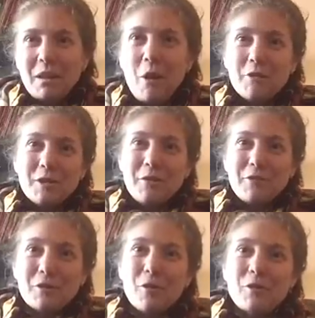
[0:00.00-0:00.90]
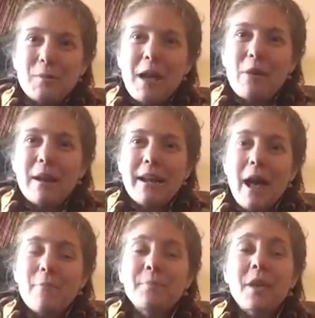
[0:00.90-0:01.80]
all the stuff that's grossing me out right
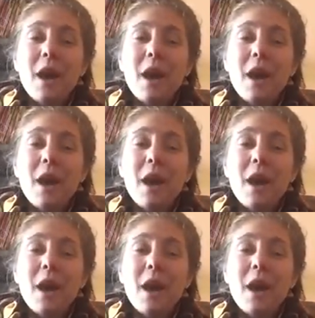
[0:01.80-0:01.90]
now.